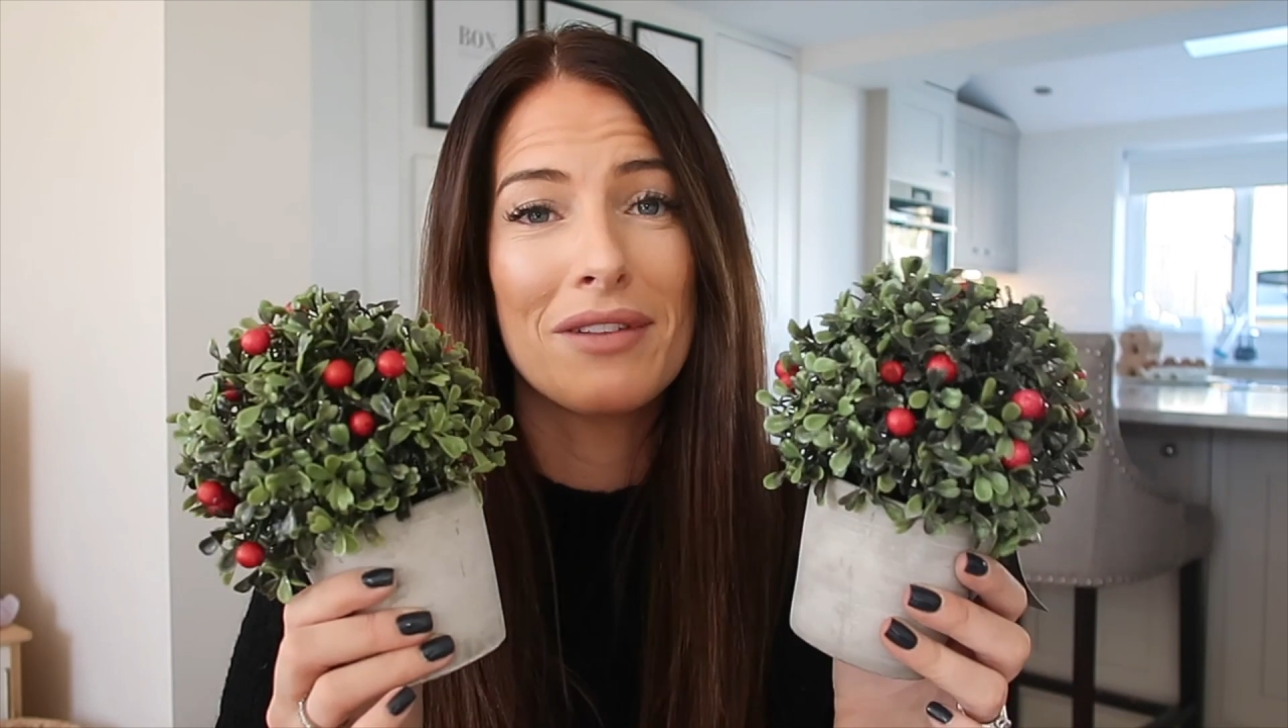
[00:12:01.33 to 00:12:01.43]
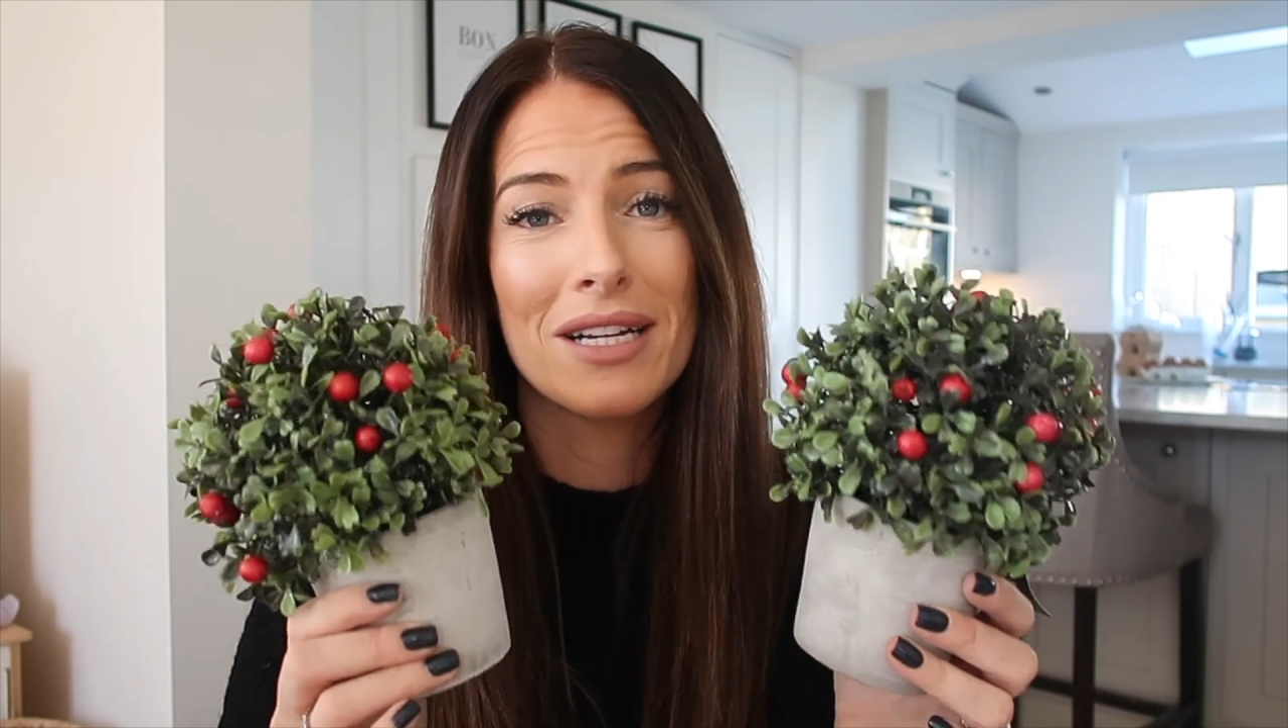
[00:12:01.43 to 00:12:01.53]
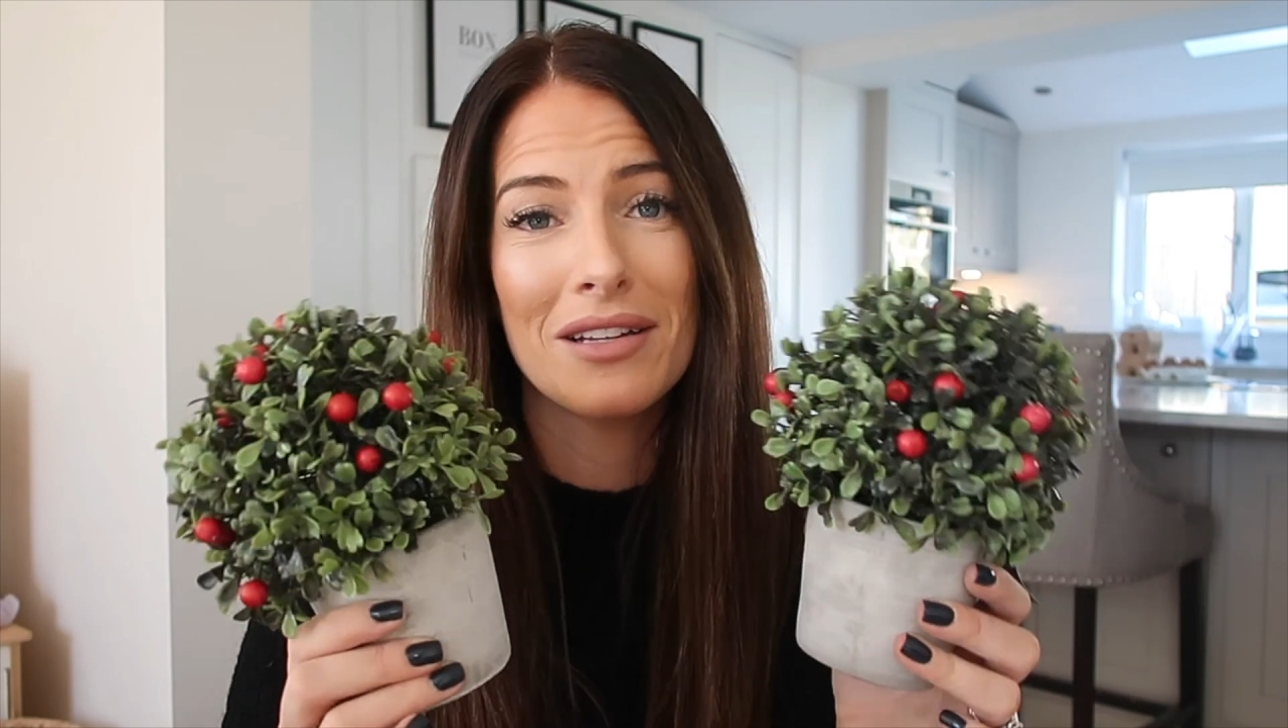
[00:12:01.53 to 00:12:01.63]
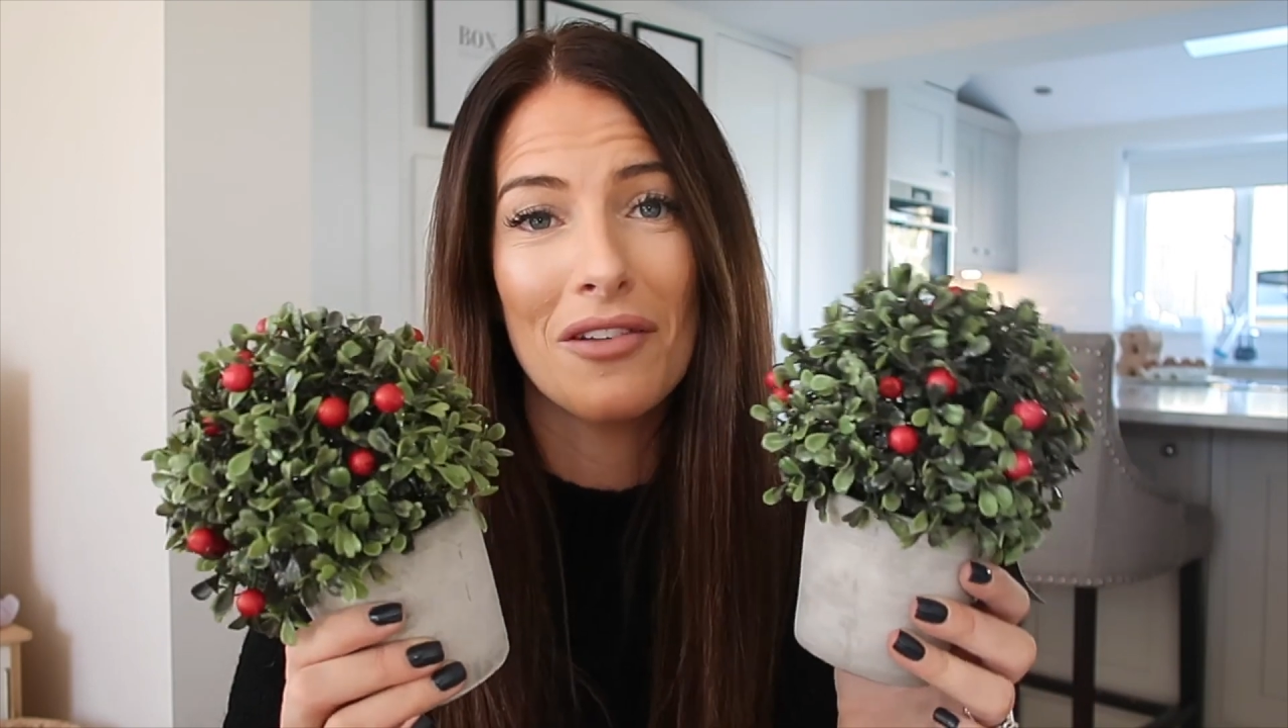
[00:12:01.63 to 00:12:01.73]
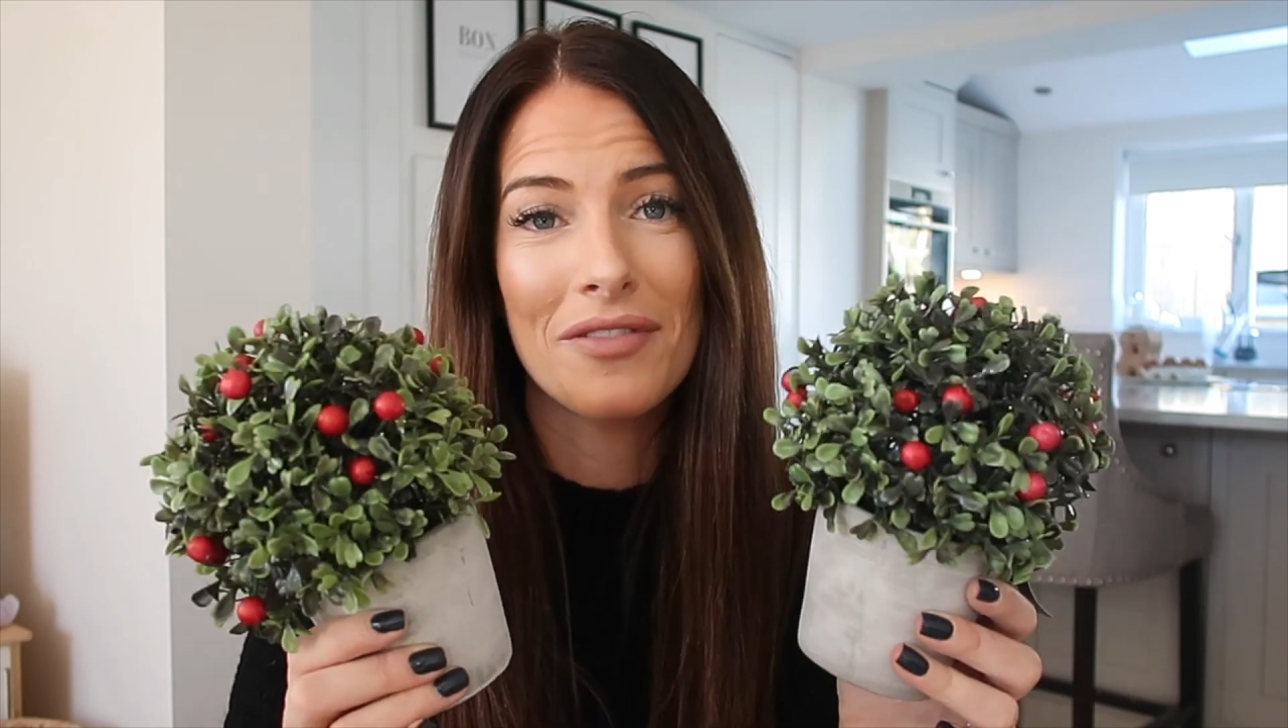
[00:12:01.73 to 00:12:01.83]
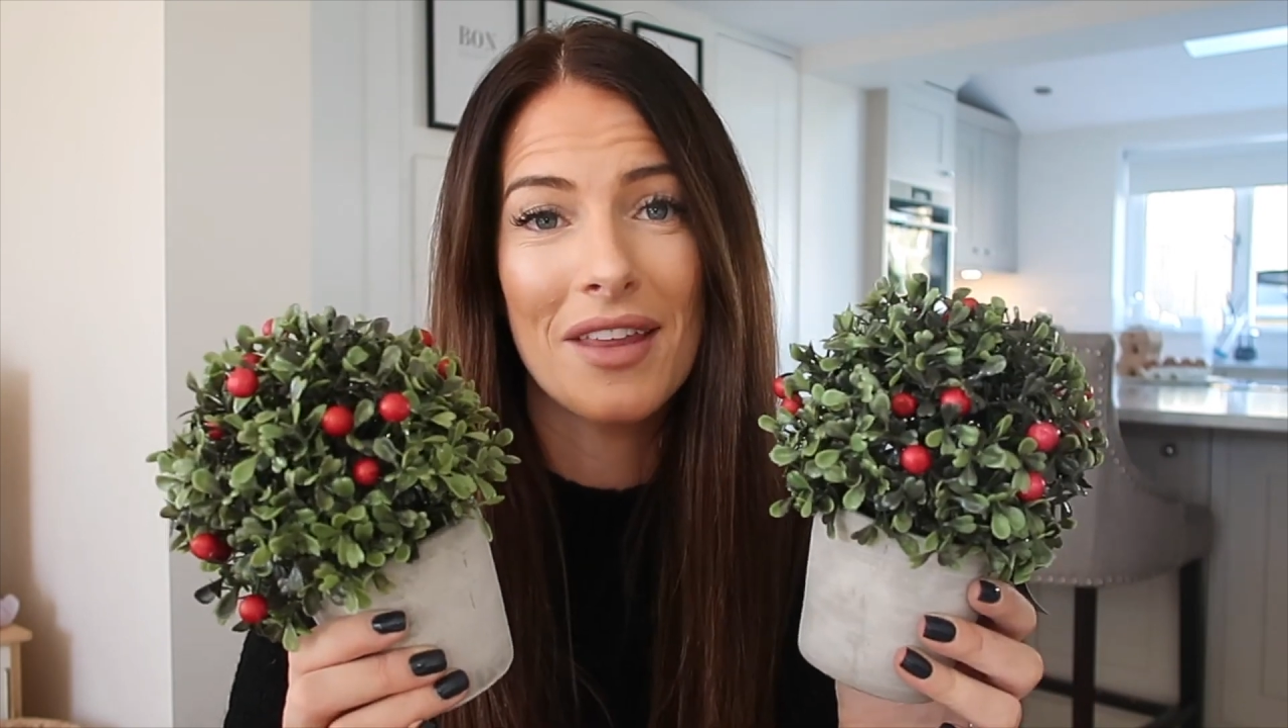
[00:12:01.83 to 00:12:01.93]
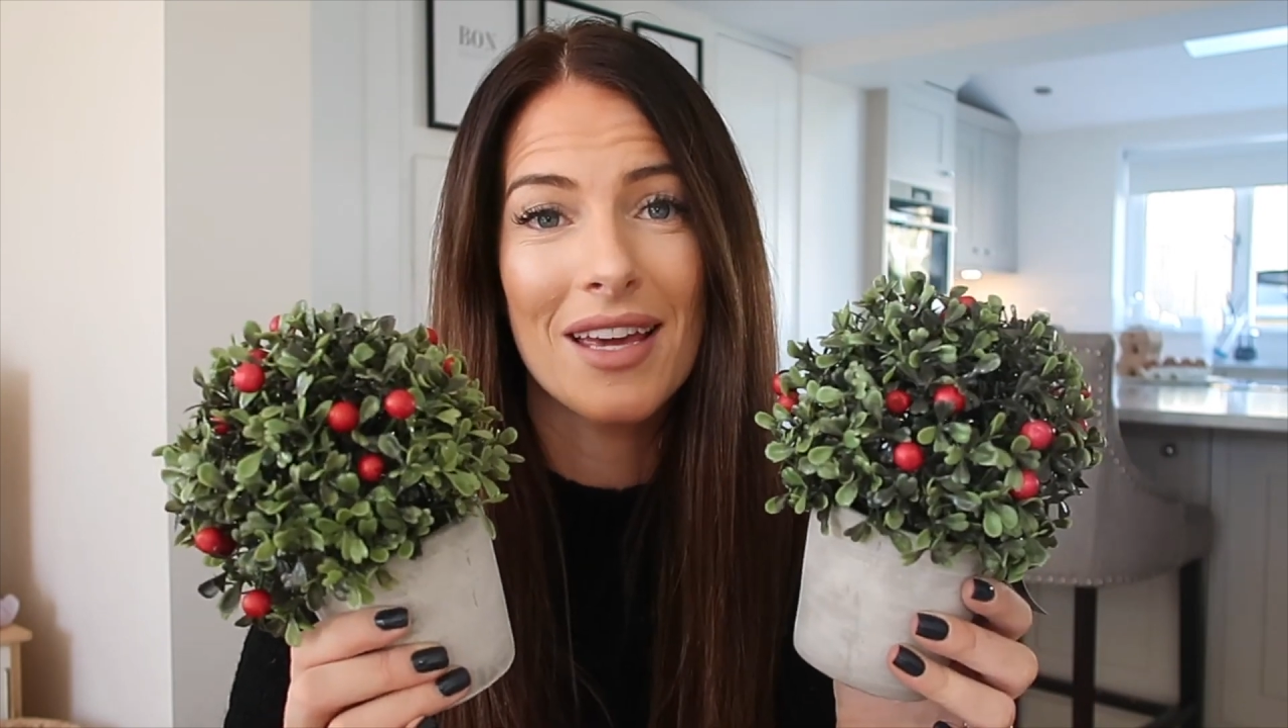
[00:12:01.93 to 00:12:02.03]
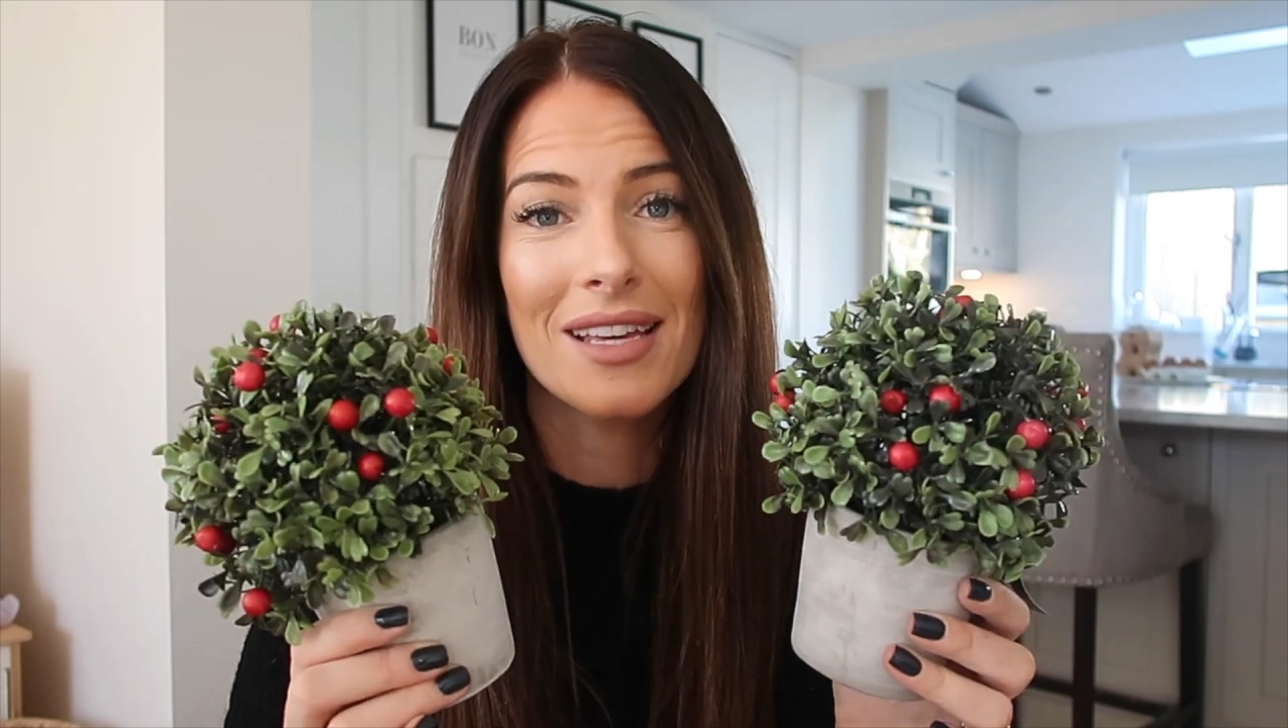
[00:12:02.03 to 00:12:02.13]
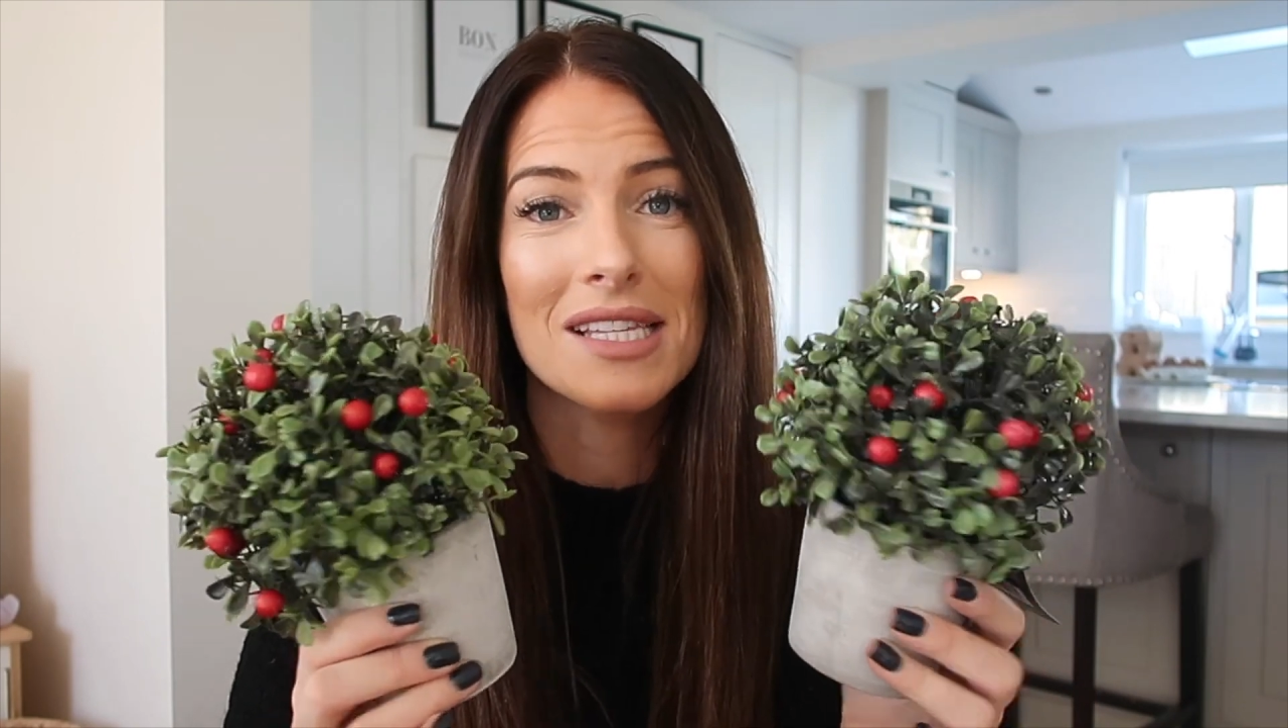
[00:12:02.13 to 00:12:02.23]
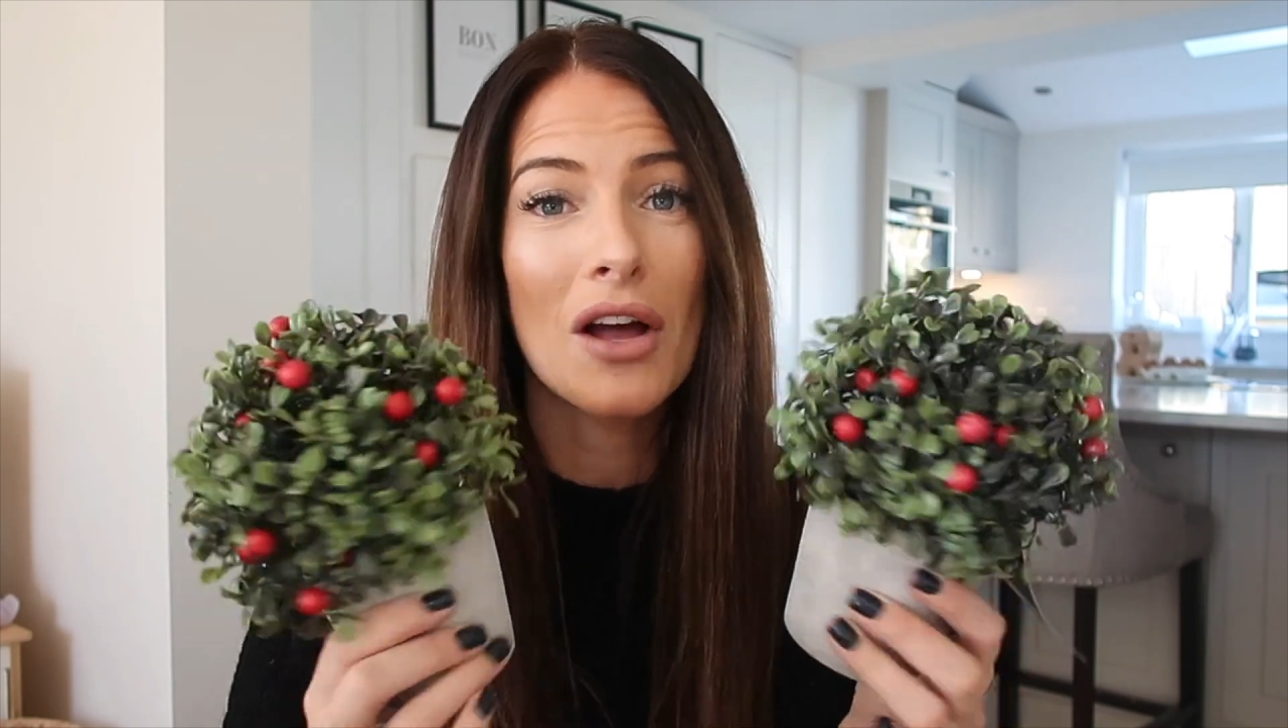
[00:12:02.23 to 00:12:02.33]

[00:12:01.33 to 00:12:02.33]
really love these.